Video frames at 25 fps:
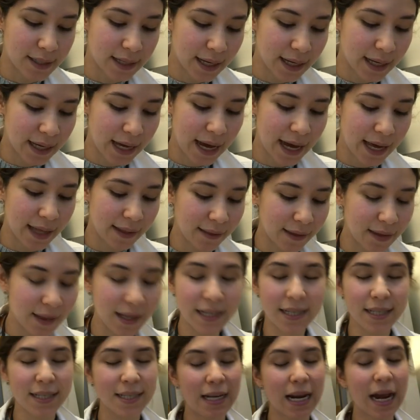Again, it
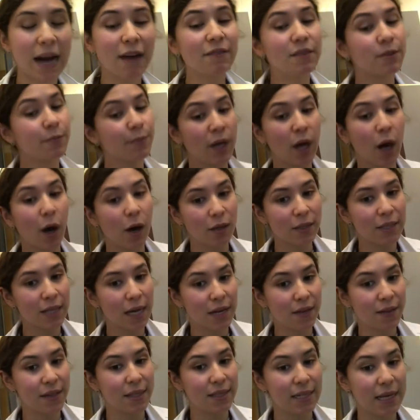doesn't have to be all done
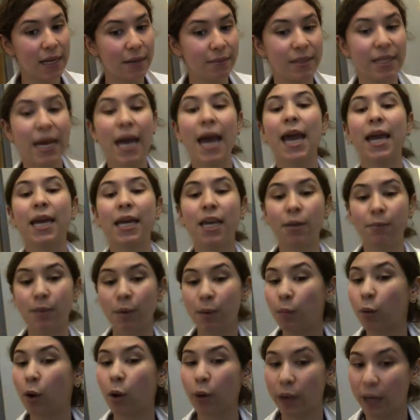in the same day. It can be
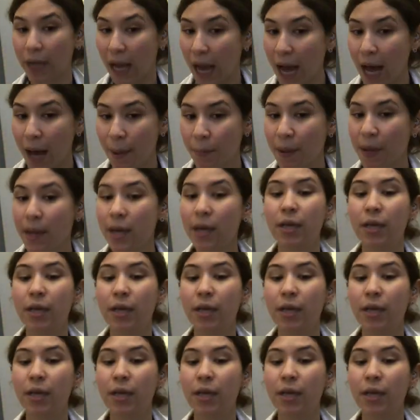broken up.